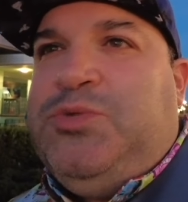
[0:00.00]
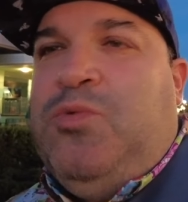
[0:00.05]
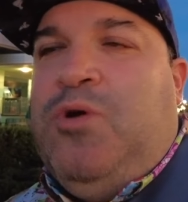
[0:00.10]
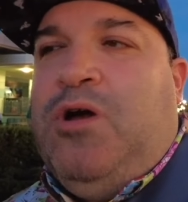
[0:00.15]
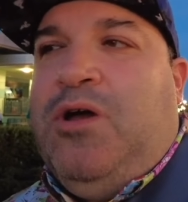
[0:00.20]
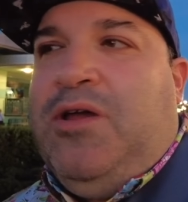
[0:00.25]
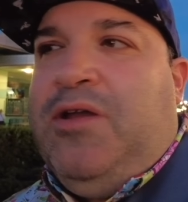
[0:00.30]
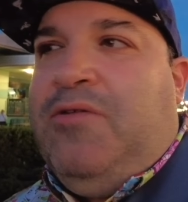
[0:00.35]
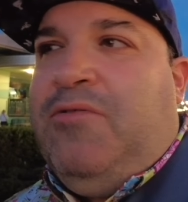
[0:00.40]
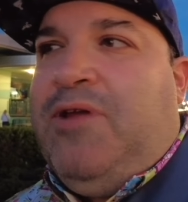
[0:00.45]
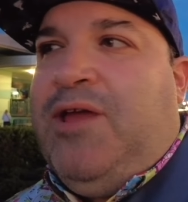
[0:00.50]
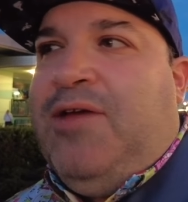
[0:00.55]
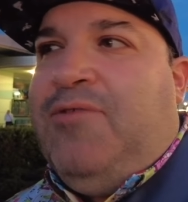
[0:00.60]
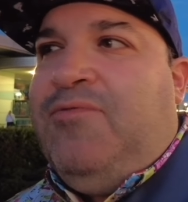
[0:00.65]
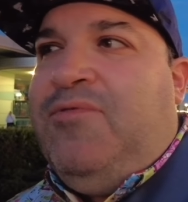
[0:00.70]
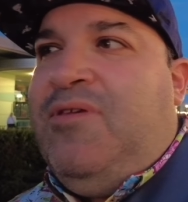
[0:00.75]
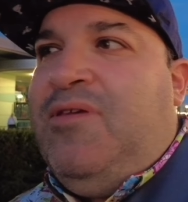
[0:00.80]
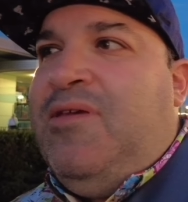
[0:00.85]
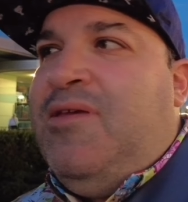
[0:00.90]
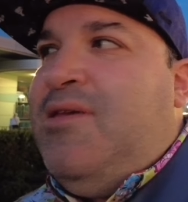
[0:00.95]
walking
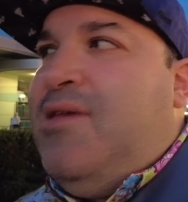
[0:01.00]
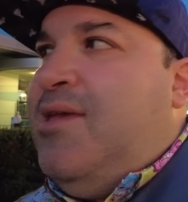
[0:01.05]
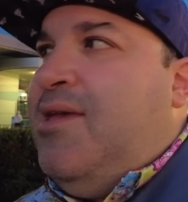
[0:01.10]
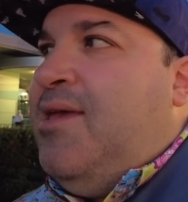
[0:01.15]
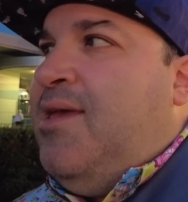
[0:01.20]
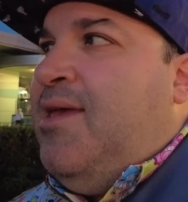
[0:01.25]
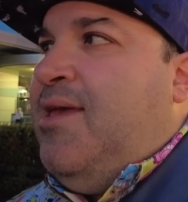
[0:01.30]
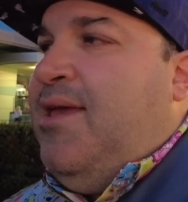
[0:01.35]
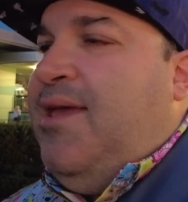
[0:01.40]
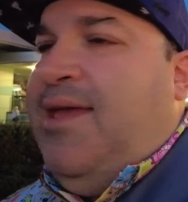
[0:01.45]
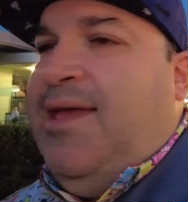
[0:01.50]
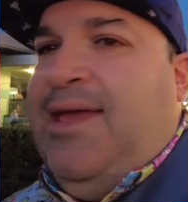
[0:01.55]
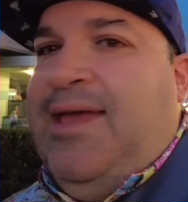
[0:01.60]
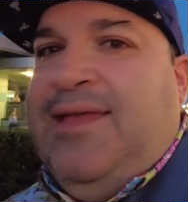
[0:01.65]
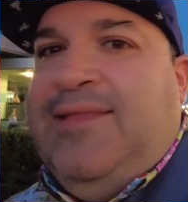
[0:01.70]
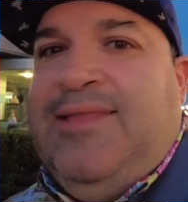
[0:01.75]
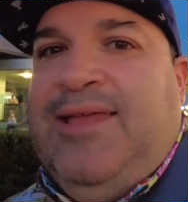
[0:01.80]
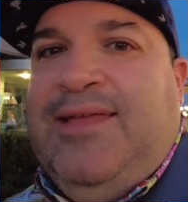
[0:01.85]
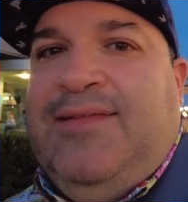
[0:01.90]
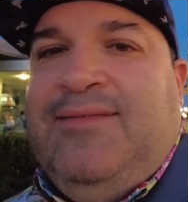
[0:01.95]
around.
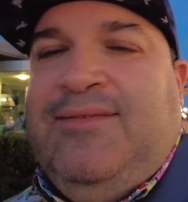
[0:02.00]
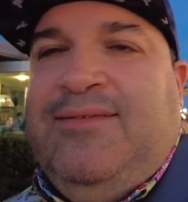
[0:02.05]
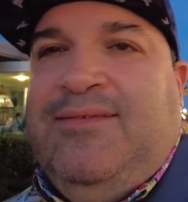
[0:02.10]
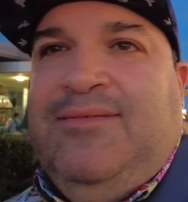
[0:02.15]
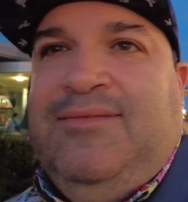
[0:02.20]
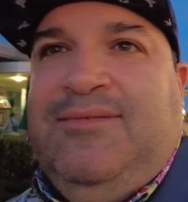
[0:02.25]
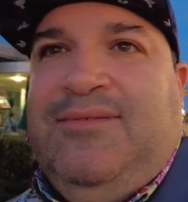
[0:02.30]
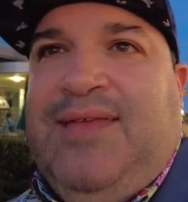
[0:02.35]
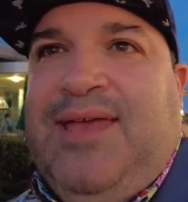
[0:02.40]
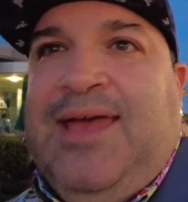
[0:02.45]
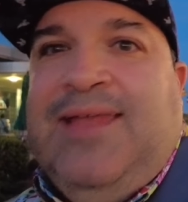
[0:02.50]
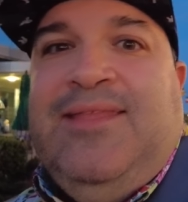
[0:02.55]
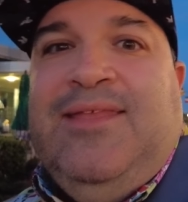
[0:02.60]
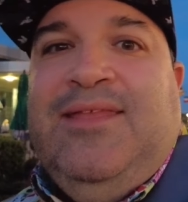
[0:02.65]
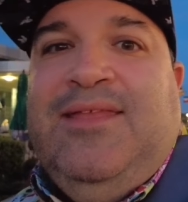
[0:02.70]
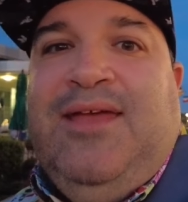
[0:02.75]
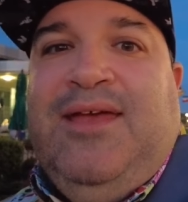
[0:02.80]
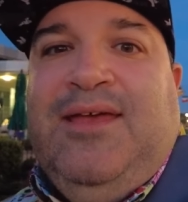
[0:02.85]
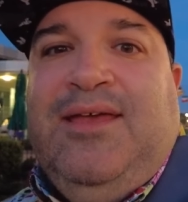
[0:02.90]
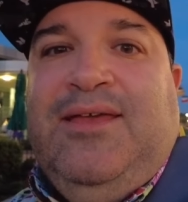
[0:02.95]
And then to end the
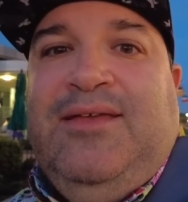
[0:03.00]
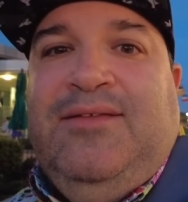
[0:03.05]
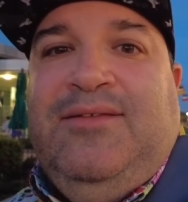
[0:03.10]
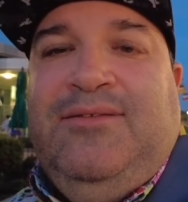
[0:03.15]
night,